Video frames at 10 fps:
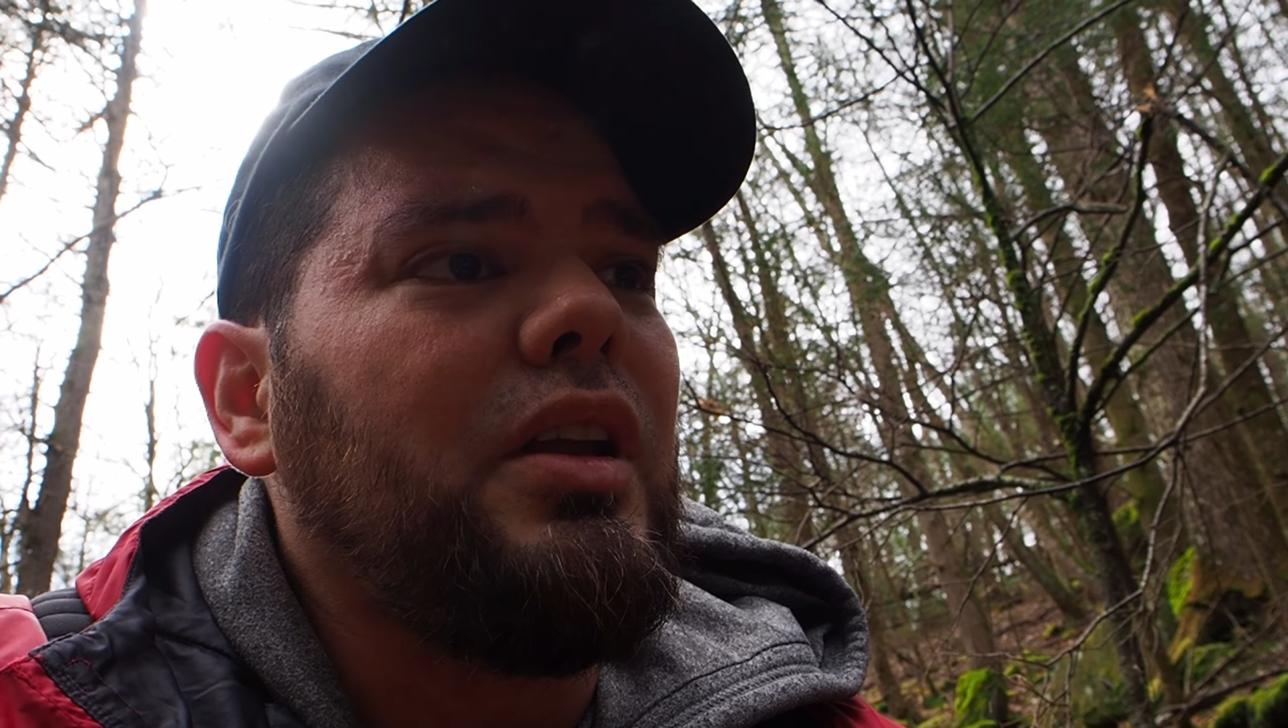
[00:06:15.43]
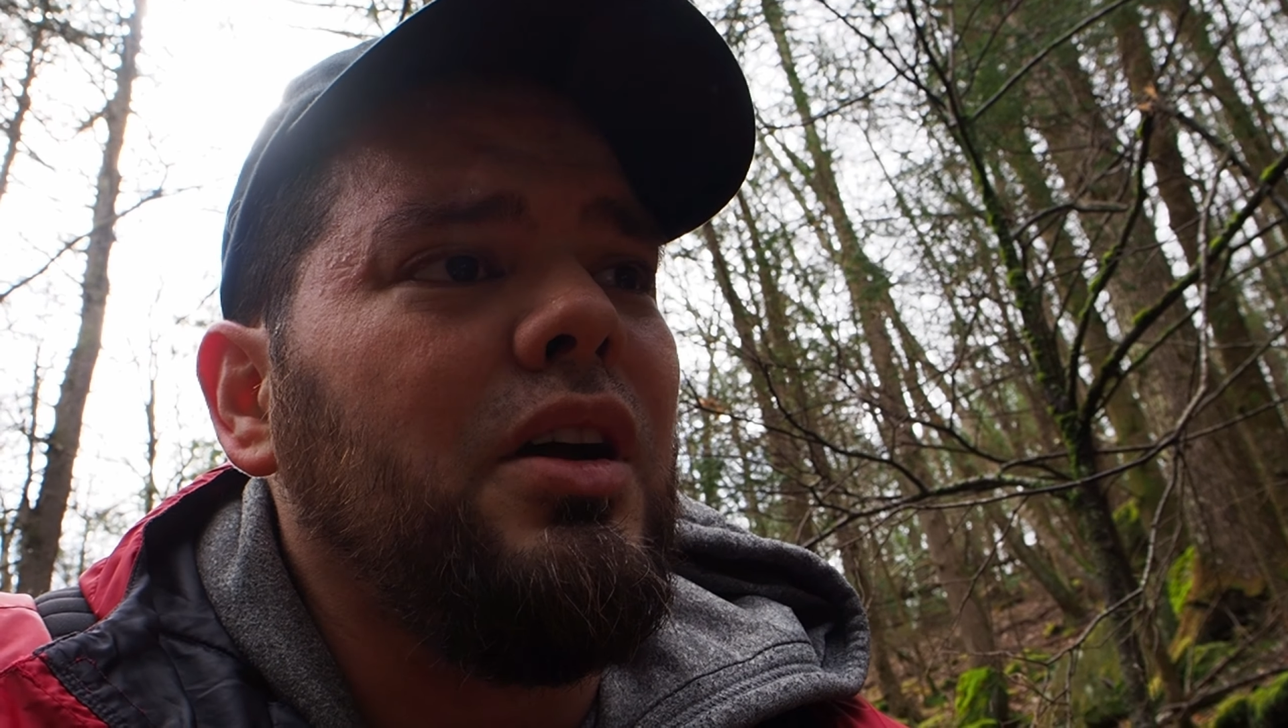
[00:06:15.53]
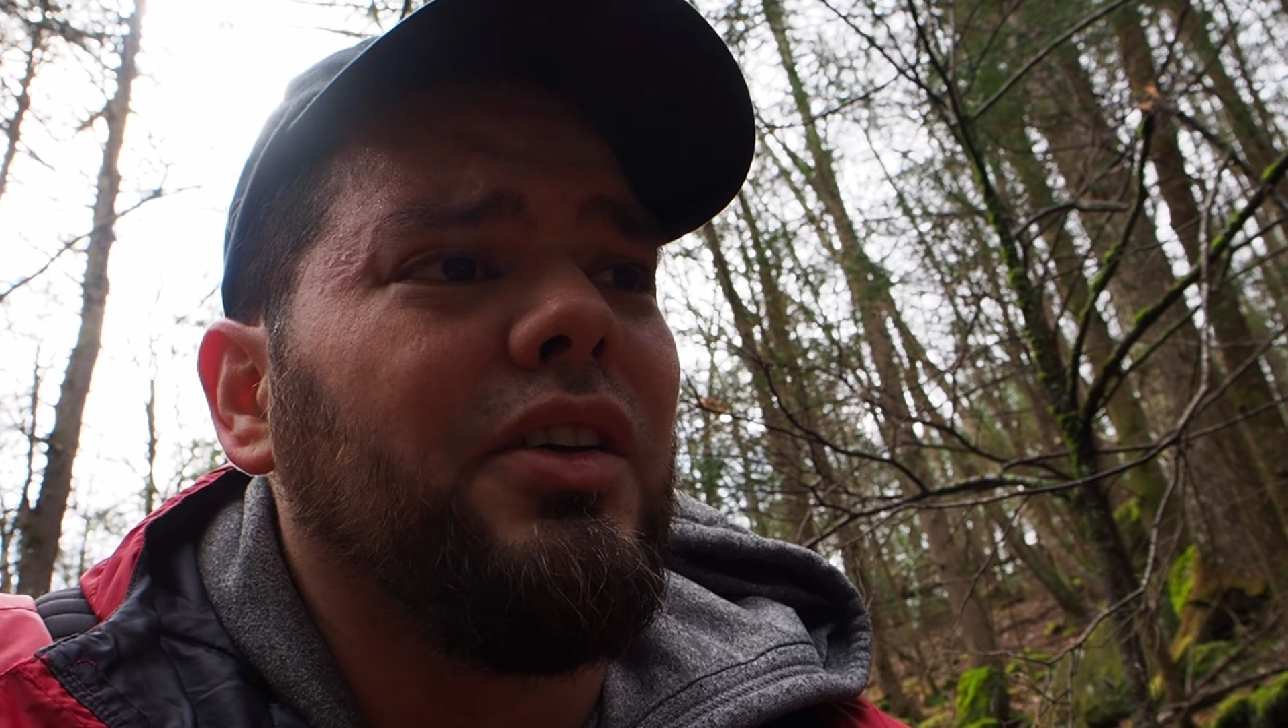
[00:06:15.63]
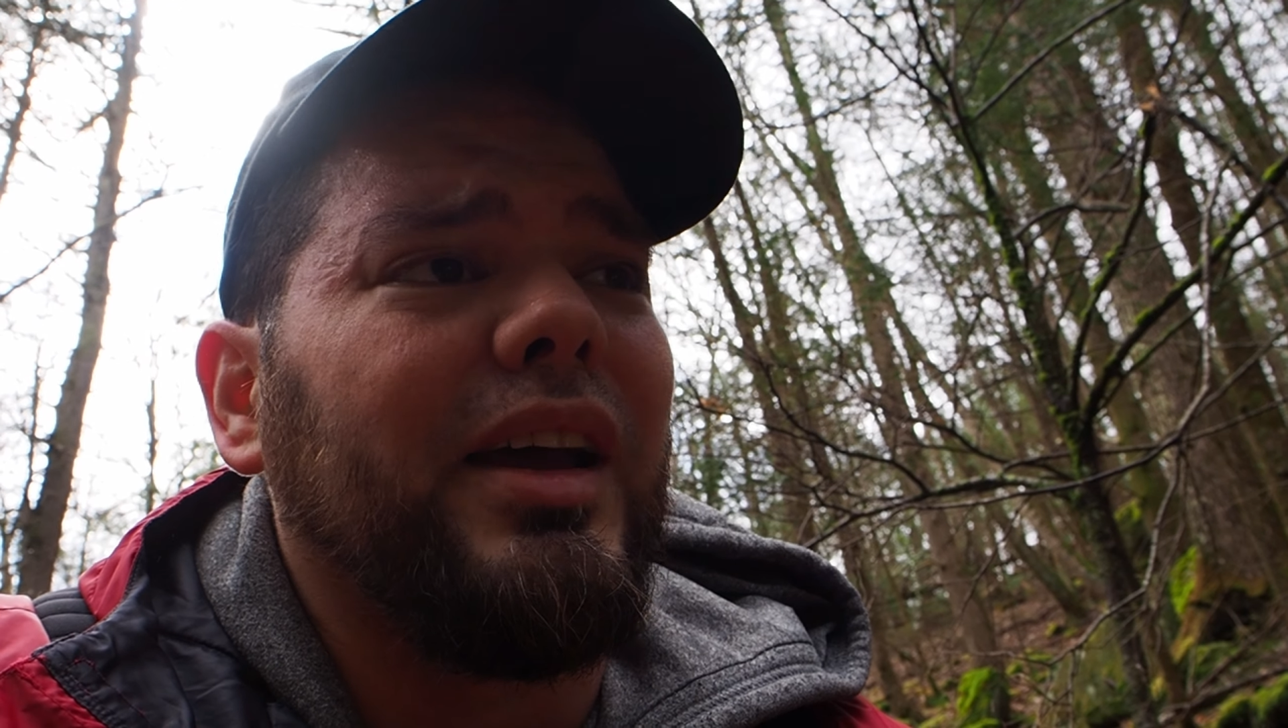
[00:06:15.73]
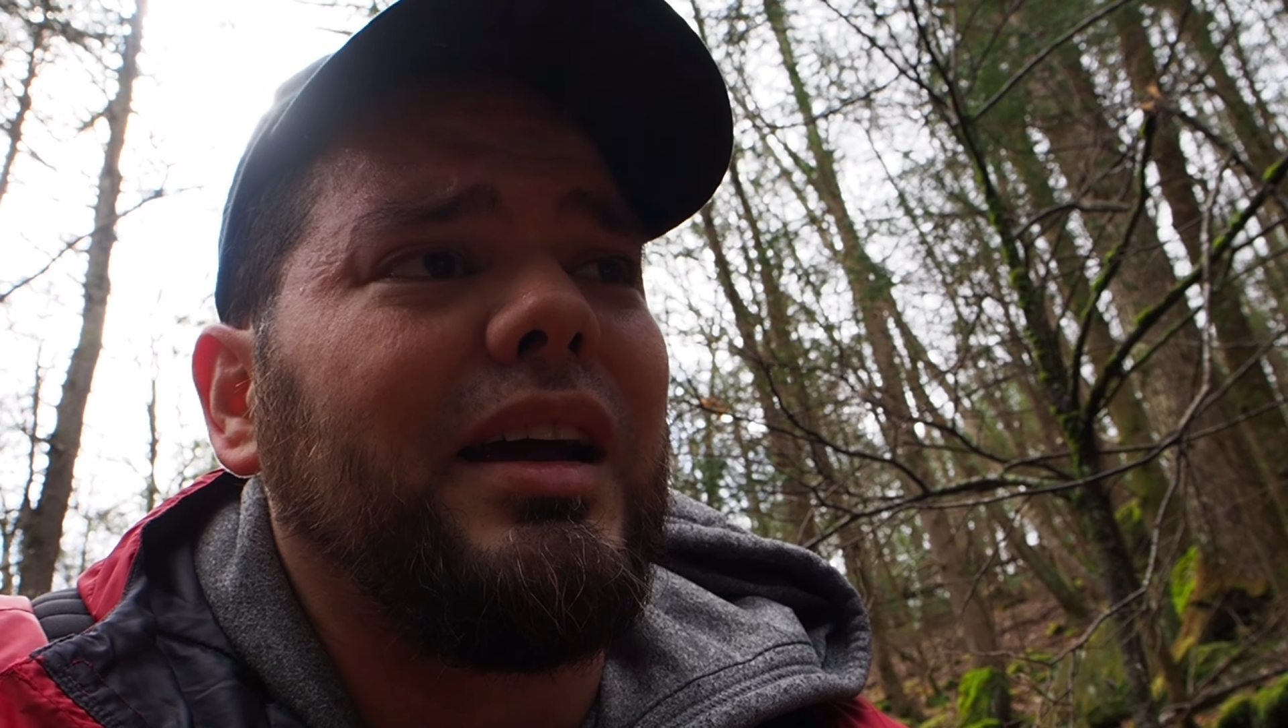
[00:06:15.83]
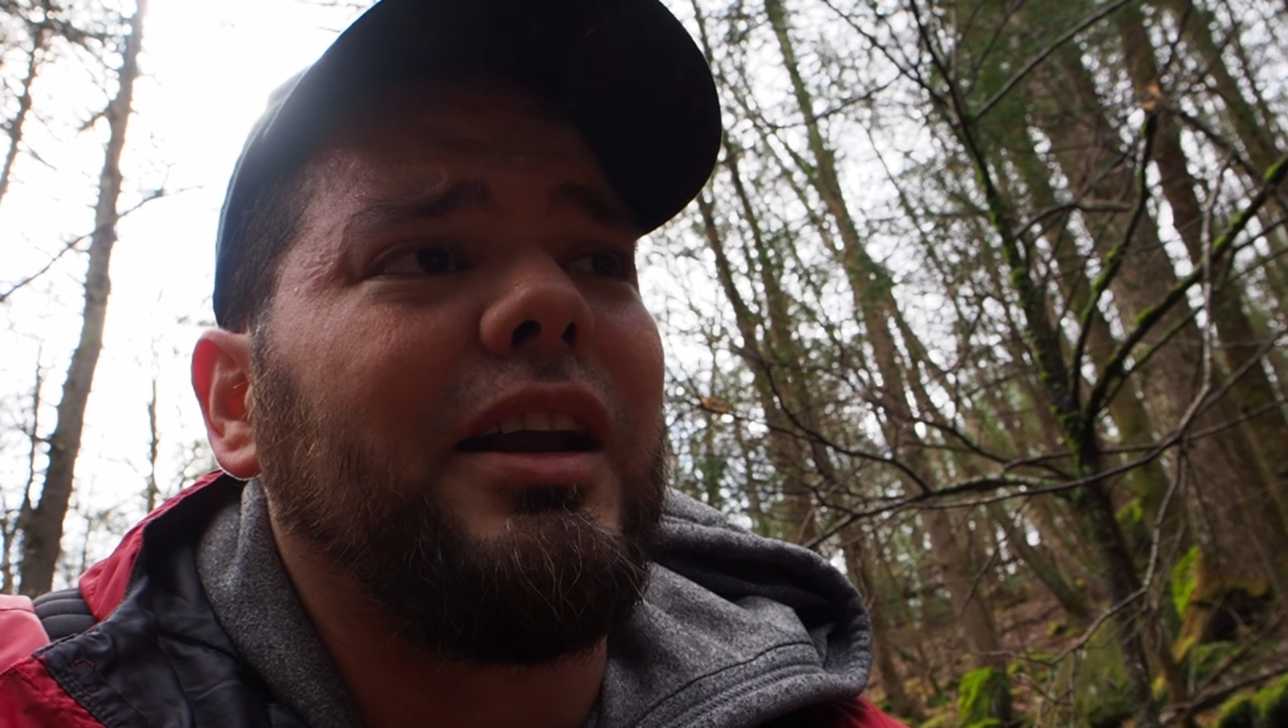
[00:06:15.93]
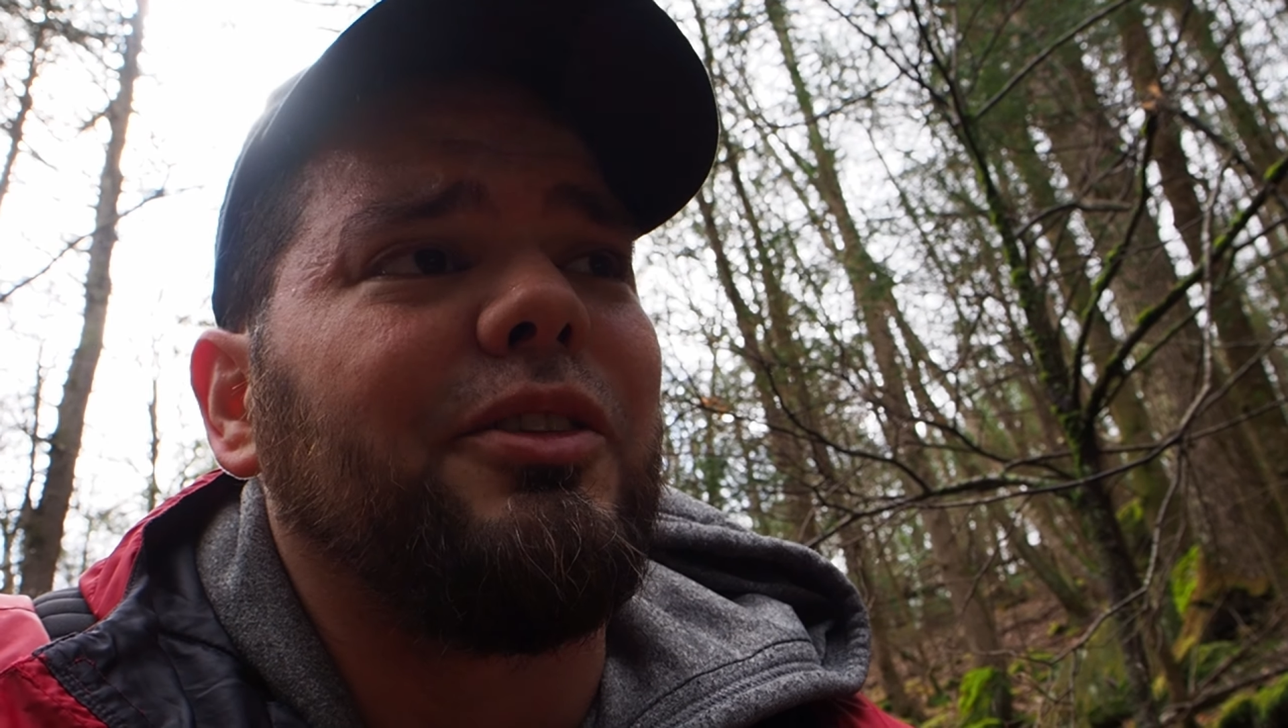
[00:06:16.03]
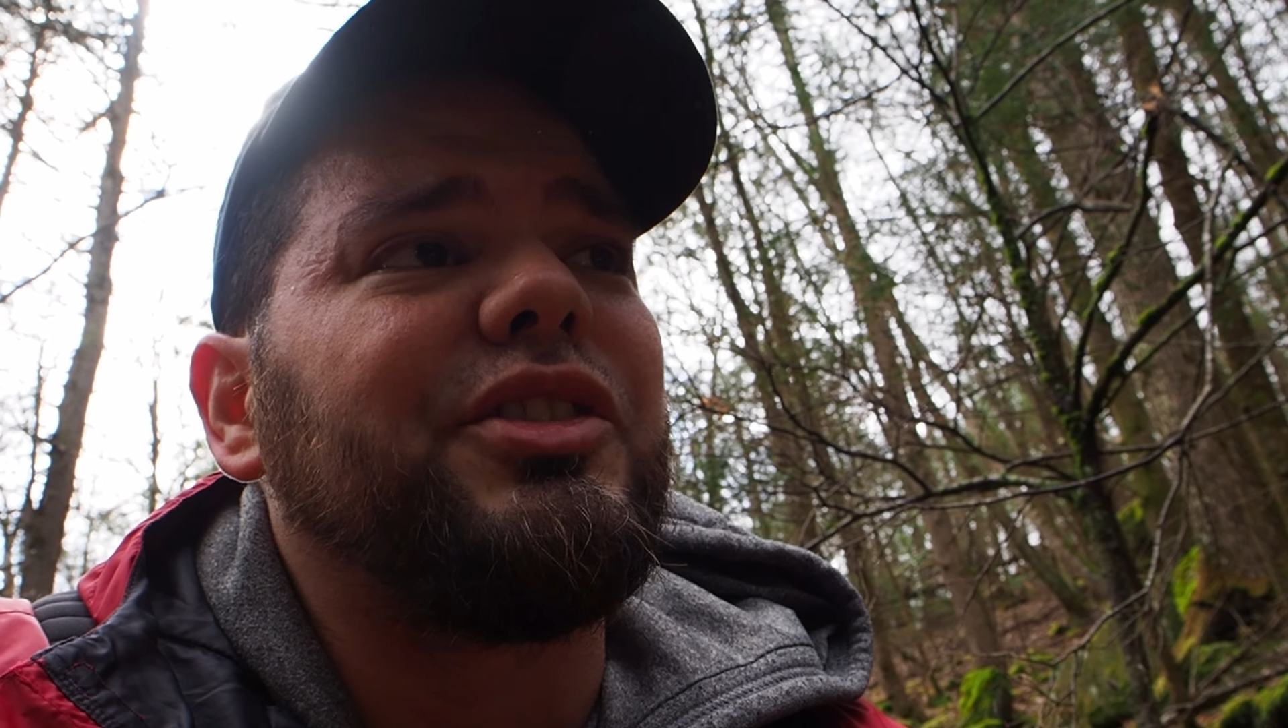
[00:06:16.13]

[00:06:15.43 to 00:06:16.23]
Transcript: on that kind of